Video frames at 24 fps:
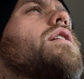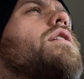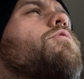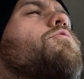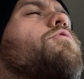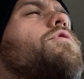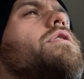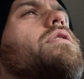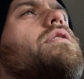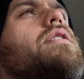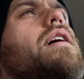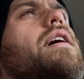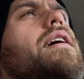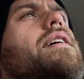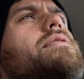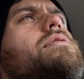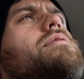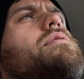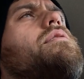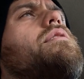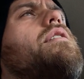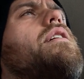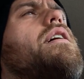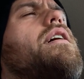I
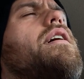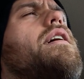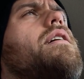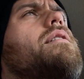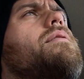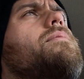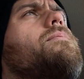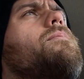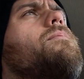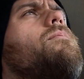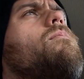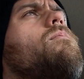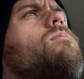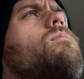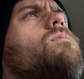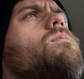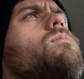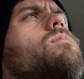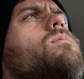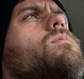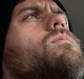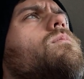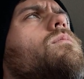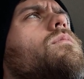realized that
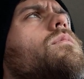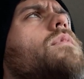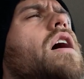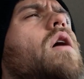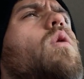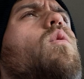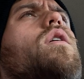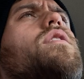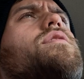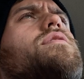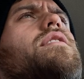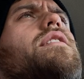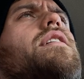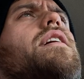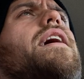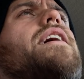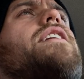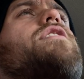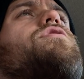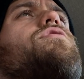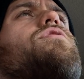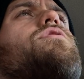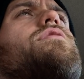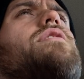I wasn't
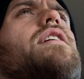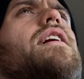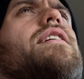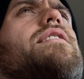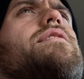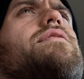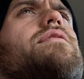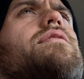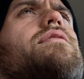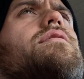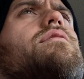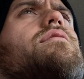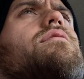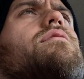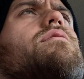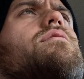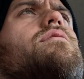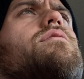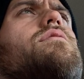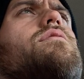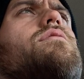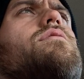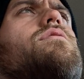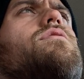exercising
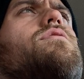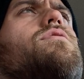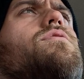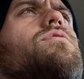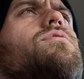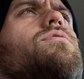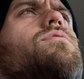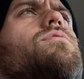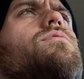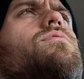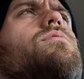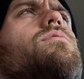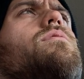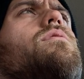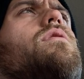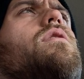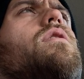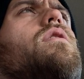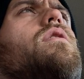to